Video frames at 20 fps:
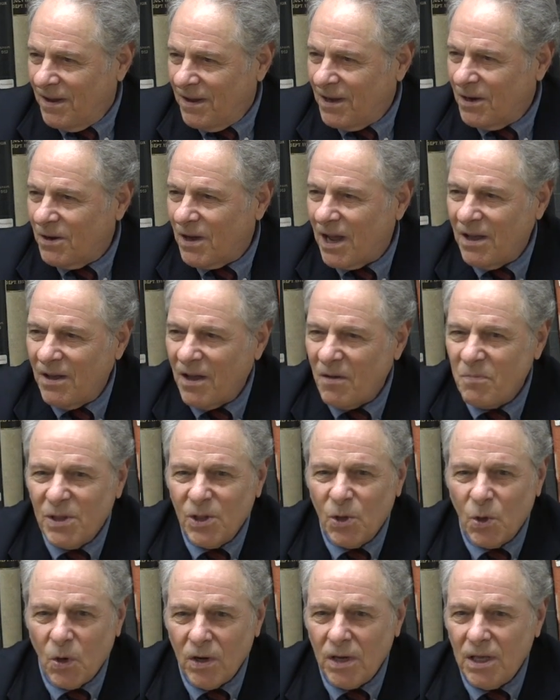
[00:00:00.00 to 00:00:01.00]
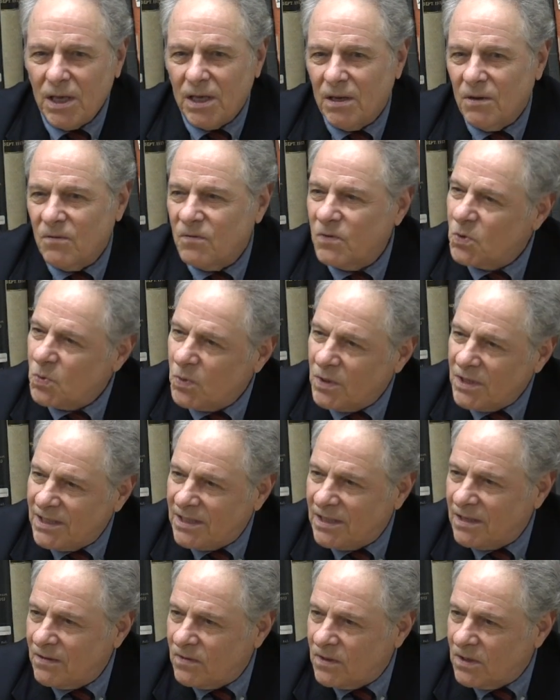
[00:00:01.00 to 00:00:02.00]
You know, I, have been learning here for
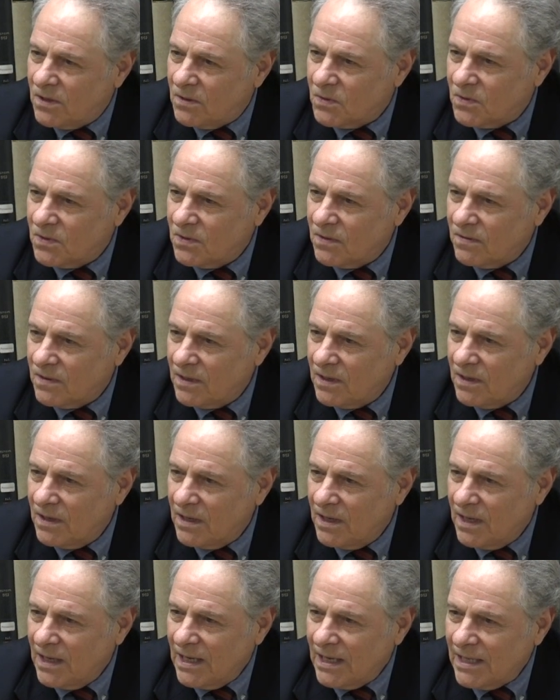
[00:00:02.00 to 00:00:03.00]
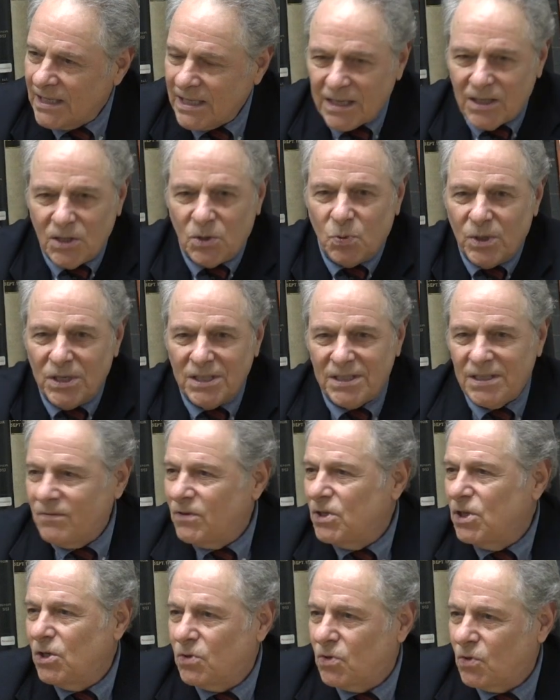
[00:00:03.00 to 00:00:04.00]
27 years. Right? It's like a
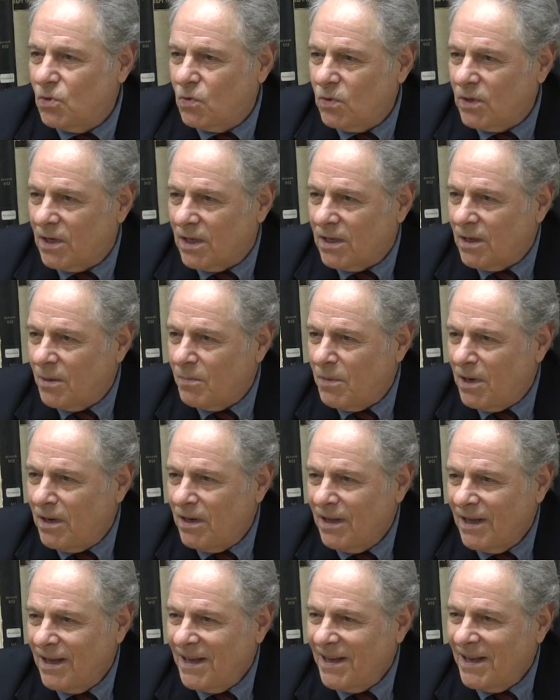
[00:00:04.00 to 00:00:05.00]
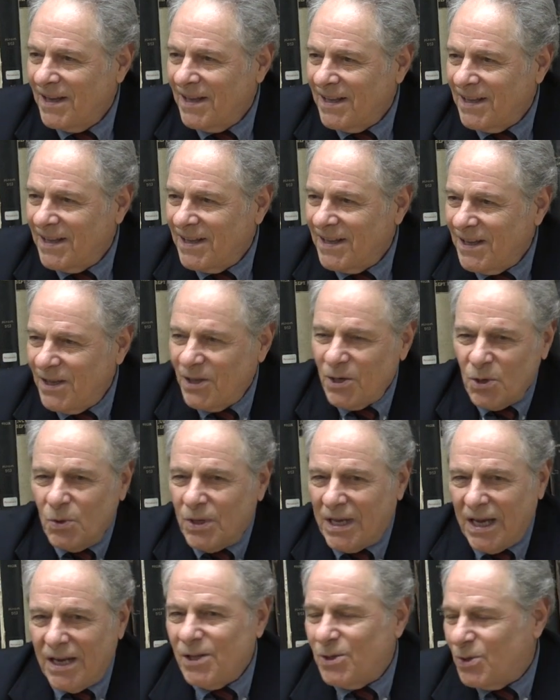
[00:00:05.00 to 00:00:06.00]
27-year degree. I mean, you don't
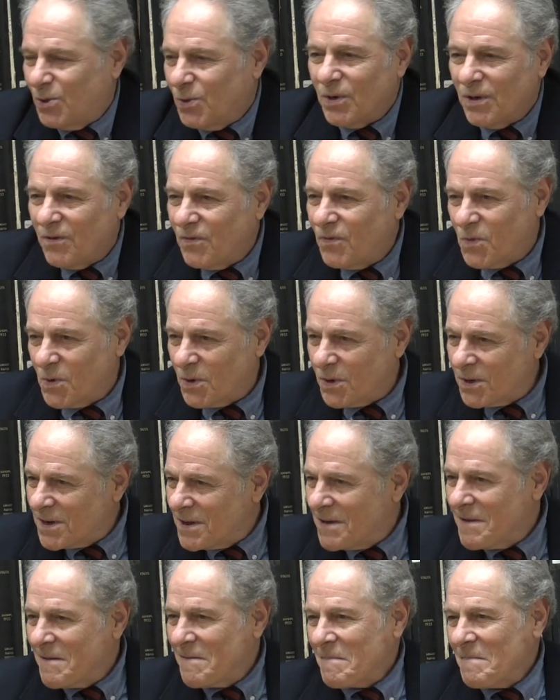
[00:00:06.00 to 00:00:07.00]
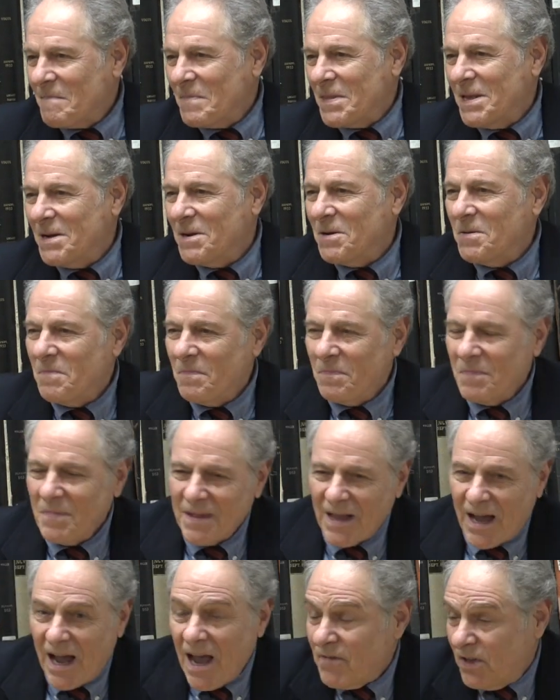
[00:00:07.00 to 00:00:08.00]
get a degree for it. You know,
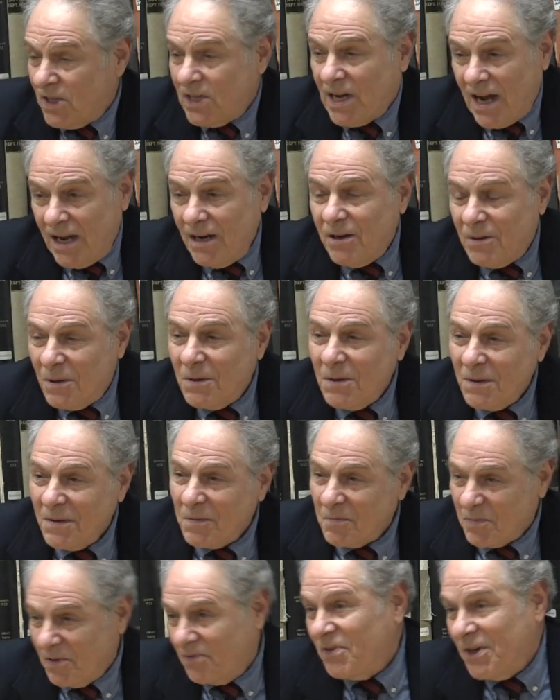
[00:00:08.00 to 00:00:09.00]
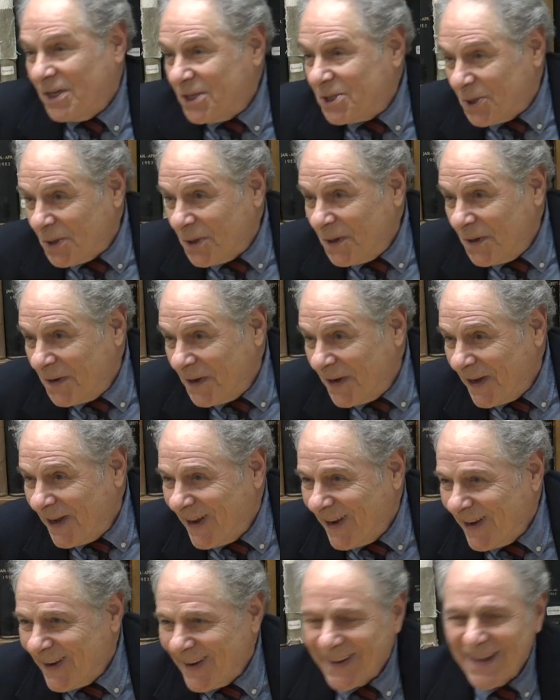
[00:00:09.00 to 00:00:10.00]
I have a title, professor.
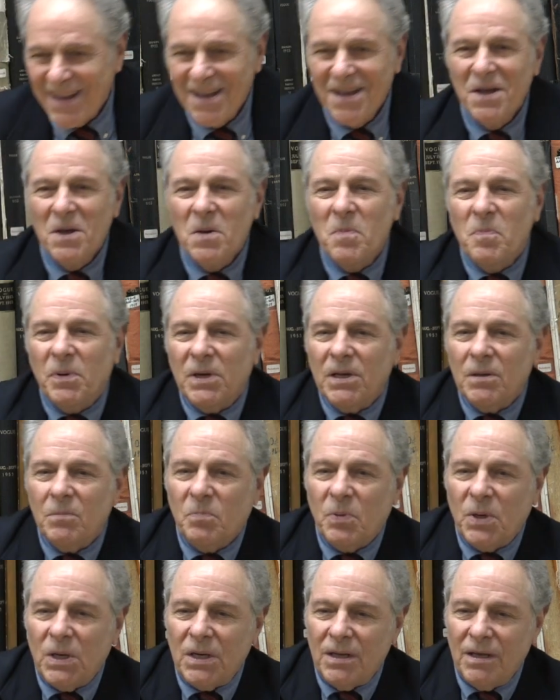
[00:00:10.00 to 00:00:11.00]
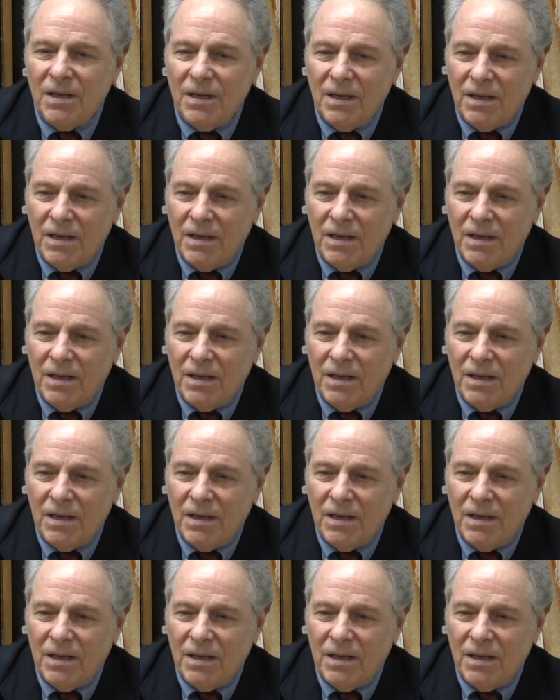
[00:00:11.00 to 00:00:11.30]
Right. but but.